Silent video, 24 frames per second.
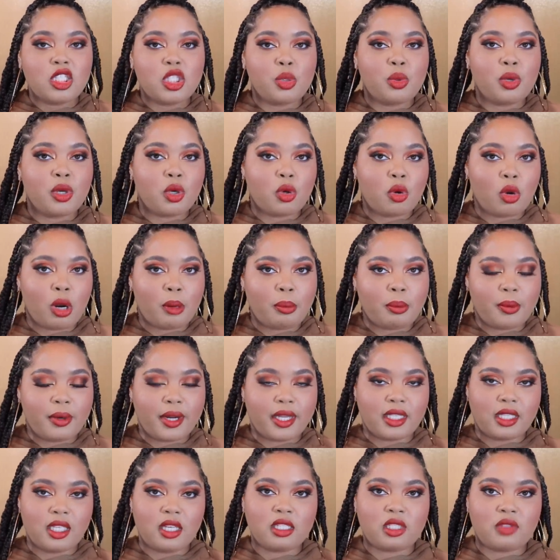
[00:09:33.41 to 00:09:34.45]
to
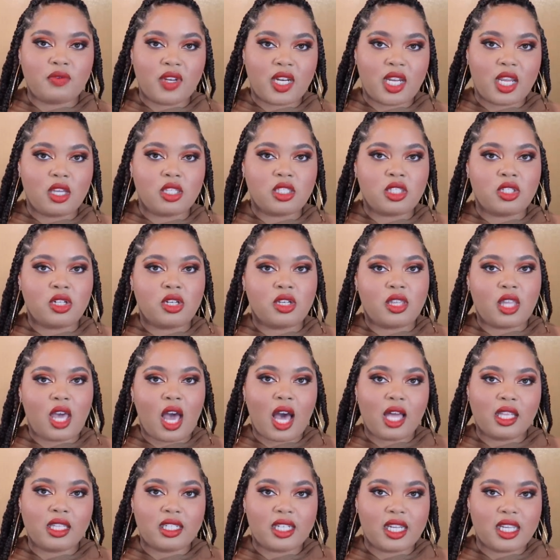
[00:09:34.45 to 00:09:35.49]
incorporate those videos during the
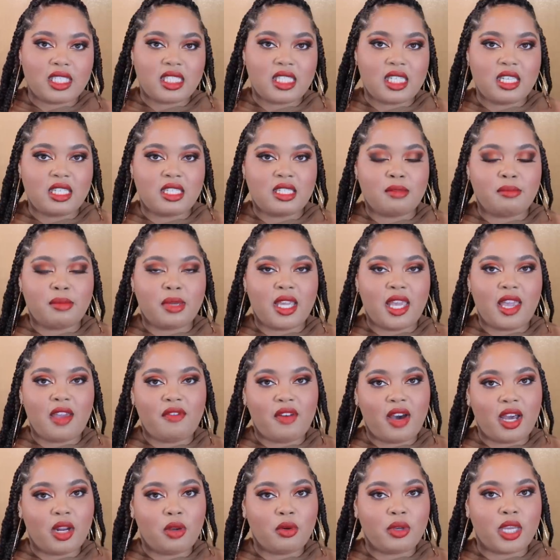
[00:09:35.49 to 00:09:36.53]
holiday season. But
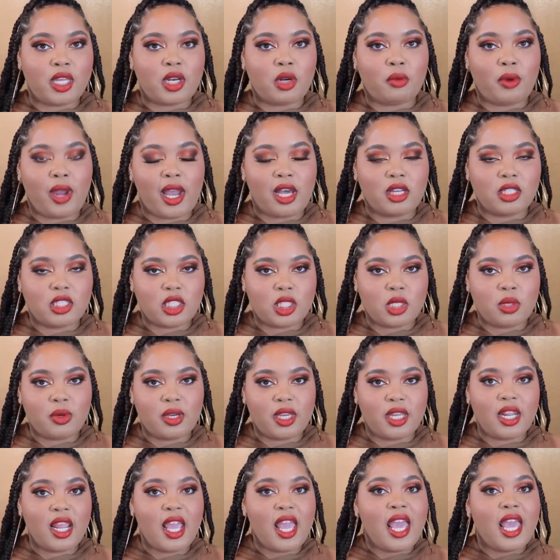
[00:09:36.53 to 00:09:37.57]
if I don't get around to
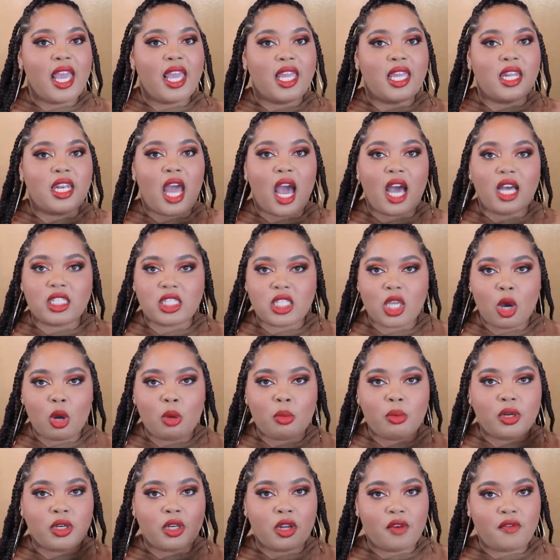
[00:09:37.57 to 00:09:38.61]
it in
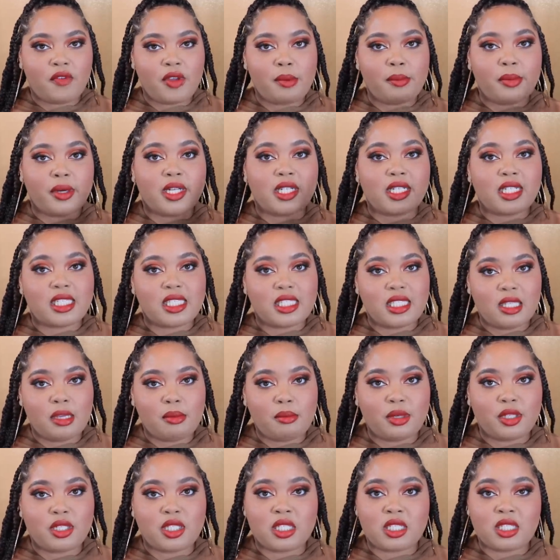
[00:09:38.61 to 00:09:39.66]
October, November, and
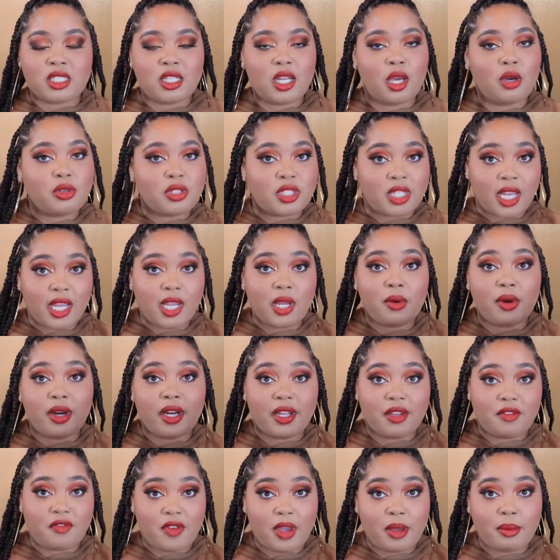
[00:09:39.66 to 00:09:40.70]
December, just know
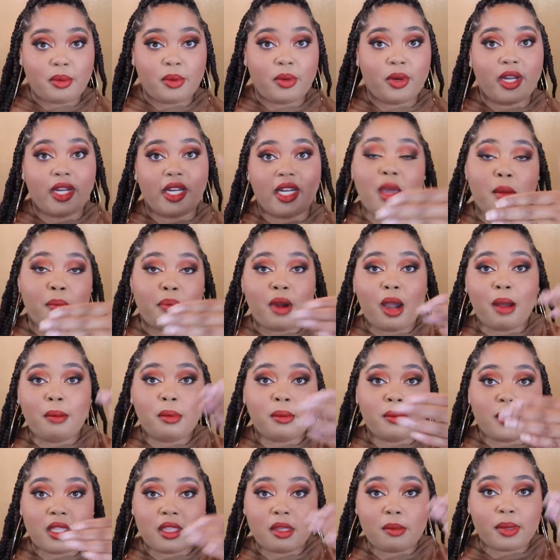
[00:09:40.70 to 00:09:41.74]
January and February and
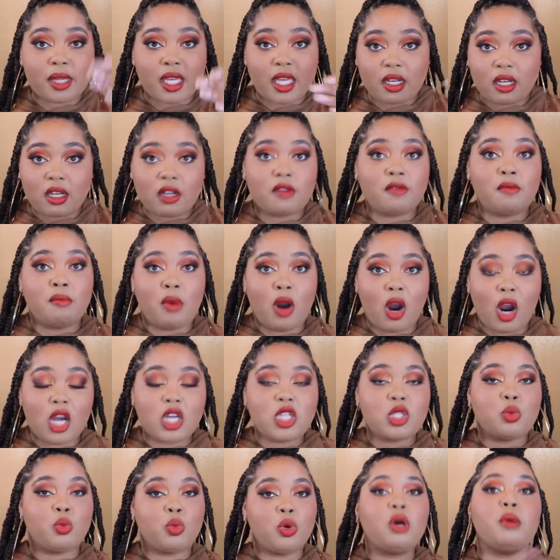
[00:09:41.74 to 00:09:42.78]
probably the beginning of
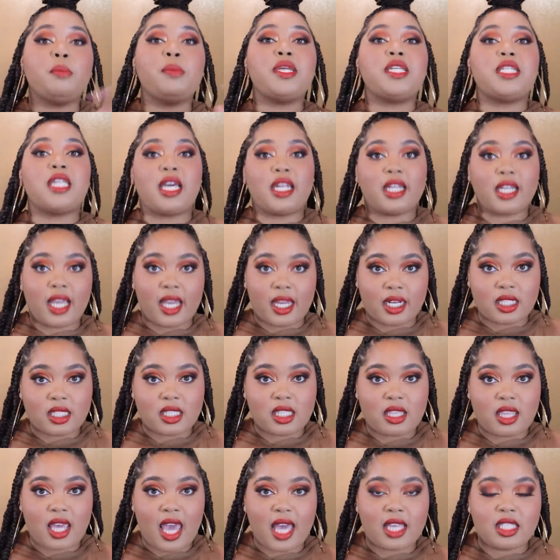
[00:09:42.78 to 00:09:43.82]
March will be dedicated
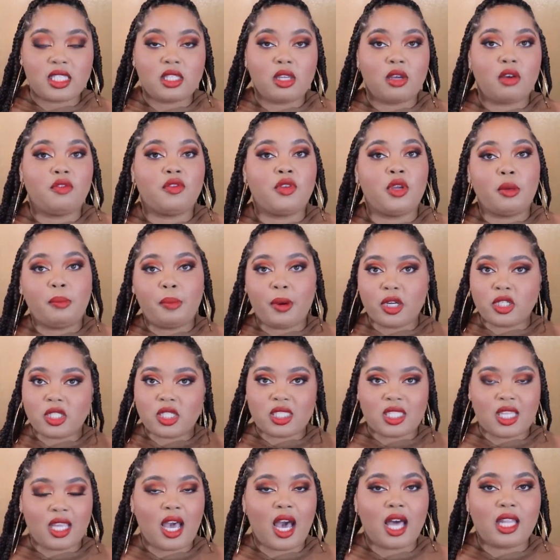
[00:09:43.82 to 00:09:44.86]
to that. So if you're
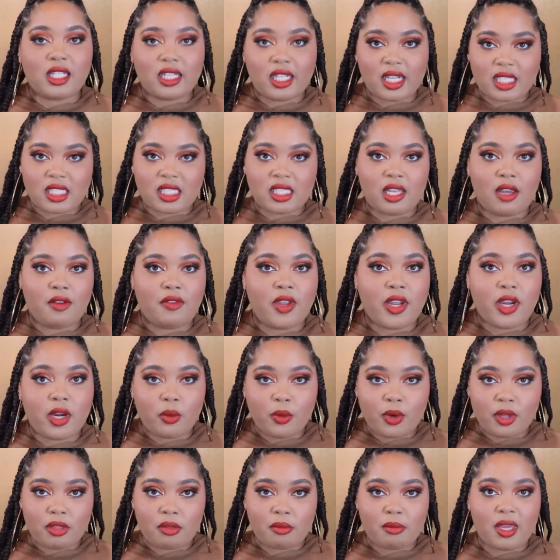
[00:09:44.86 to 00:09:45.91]
purchasing holiday stuff
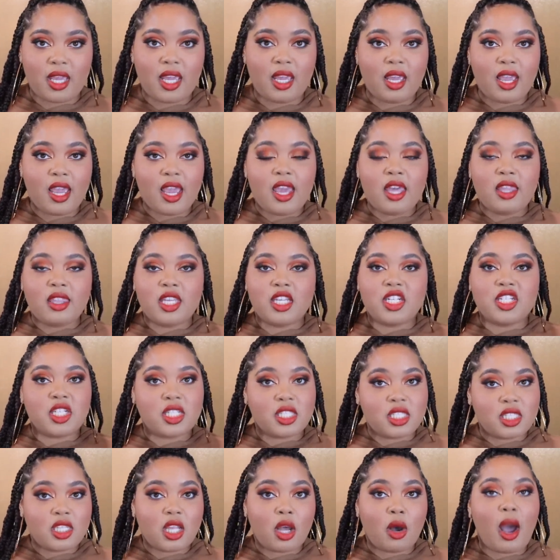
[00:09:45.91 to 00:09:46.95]
here with me, then
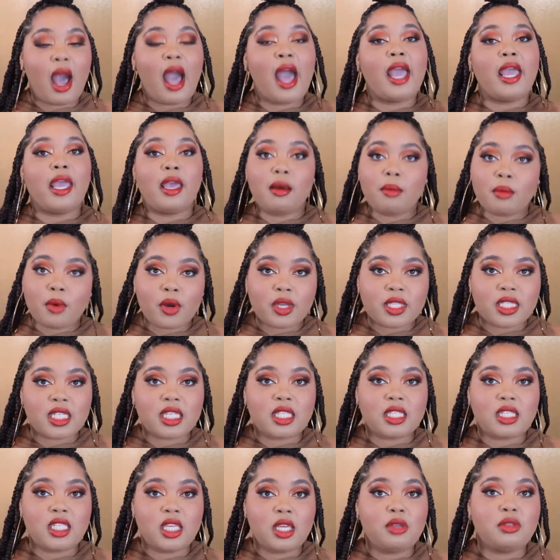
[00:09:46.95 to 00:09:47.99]
just know I am going to
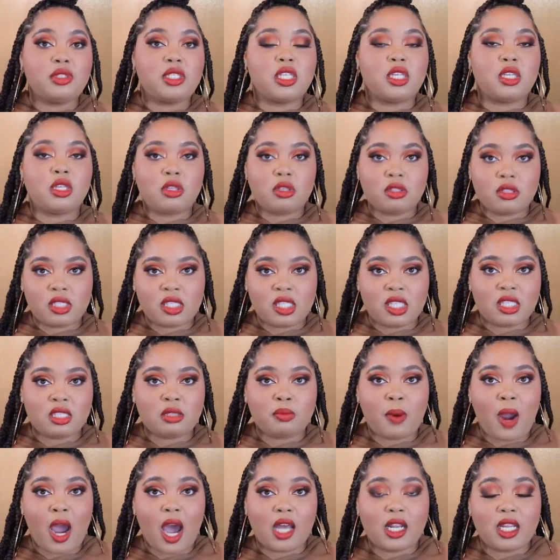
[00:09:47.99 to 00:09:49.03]
continue to use
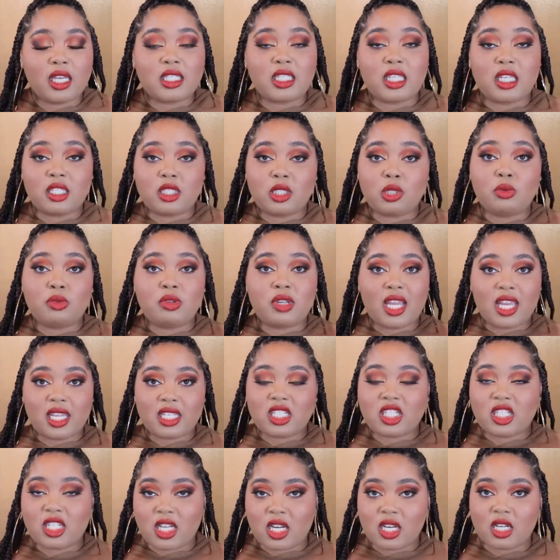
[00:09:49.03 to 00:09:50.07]
these products into
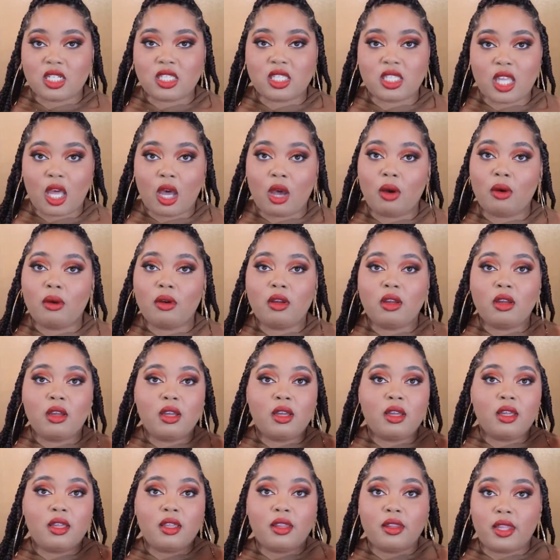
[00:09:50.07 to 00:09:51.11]
next year. So
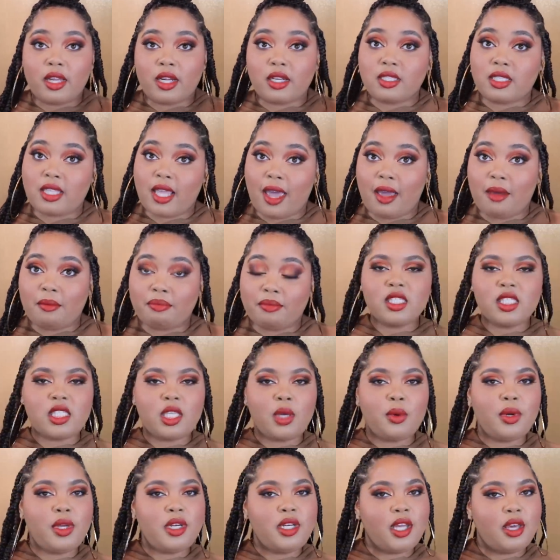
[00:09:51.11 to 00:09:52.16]
there's that.
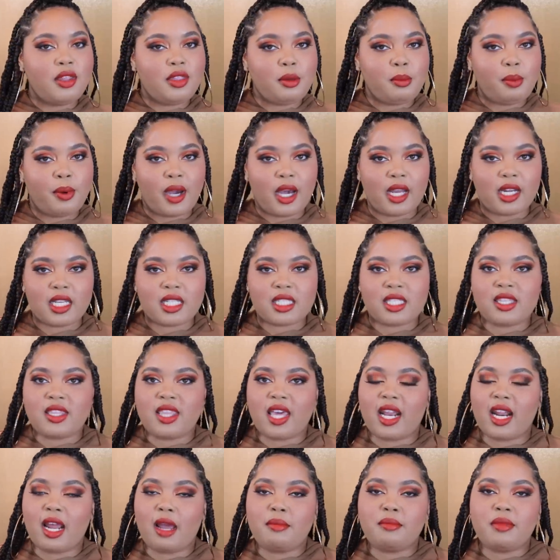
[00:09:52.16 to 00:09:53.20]
So another product
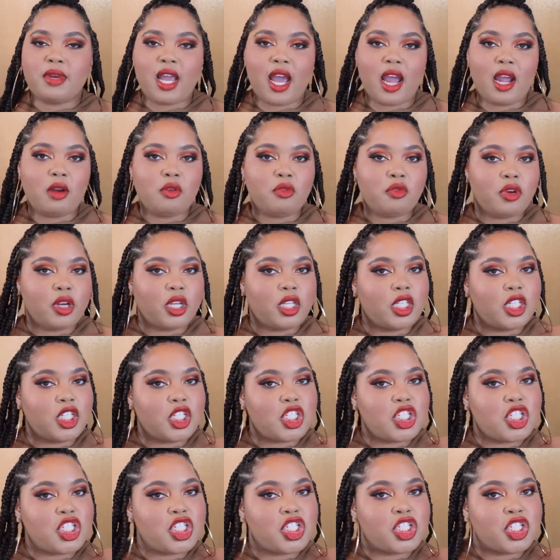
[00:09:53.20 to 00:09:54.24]
that I'm not really
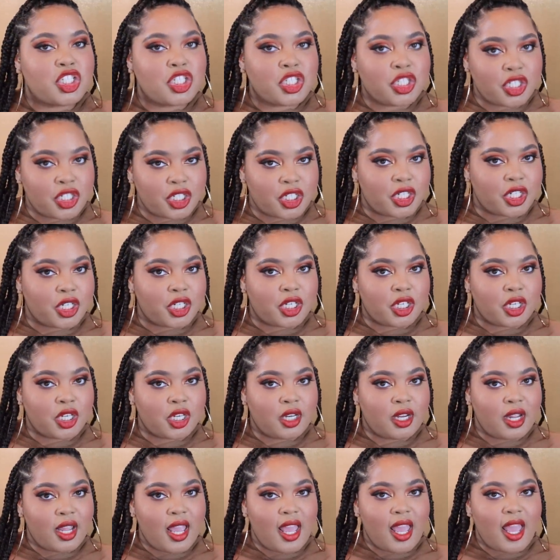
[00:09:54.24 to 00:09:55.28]
sure
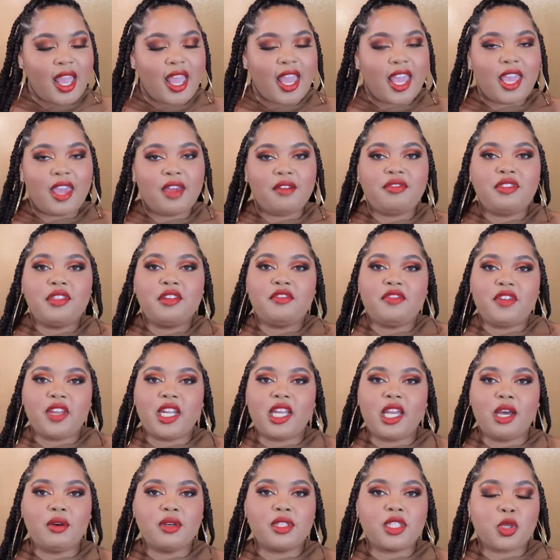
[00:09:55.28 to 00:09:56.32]
if the
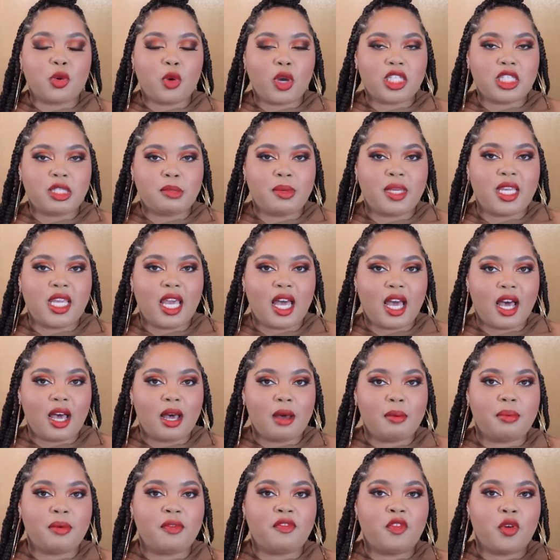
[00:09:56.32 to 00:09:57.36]
video is going to be
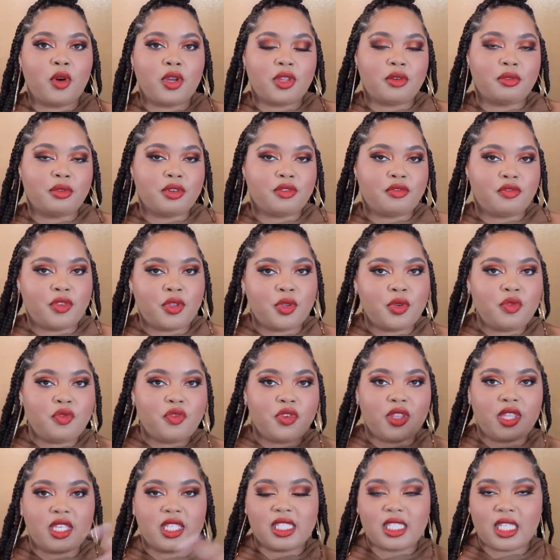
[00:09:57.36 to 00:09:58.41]
up for the review
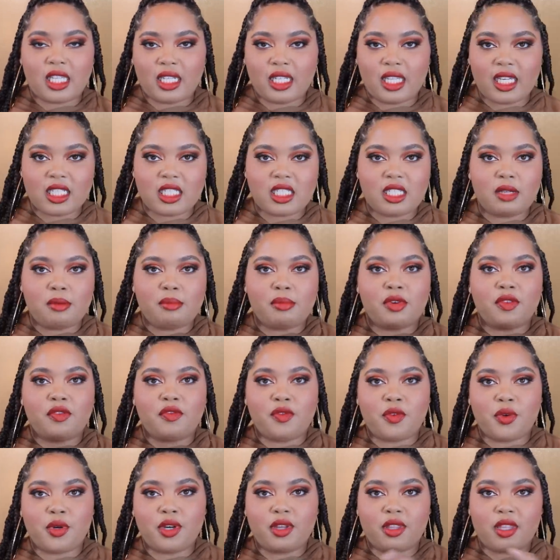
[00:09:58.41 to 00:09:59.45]
for this collection
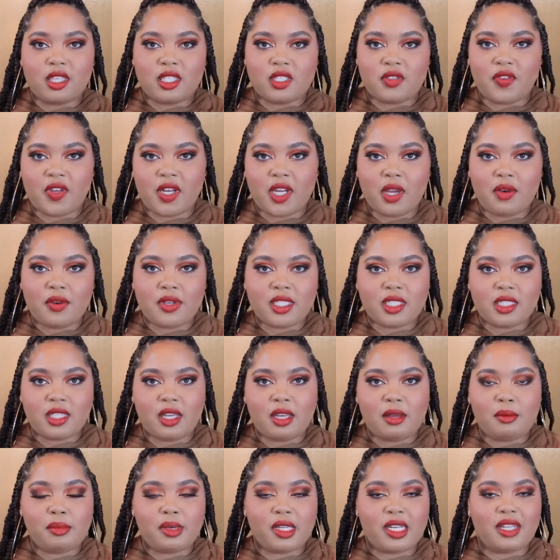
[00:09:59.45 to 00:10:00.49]
before this video is
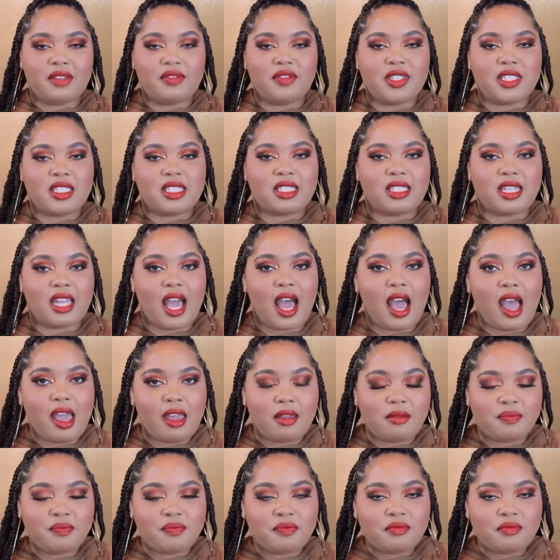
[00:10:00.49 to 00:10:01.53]
up, but if it's not,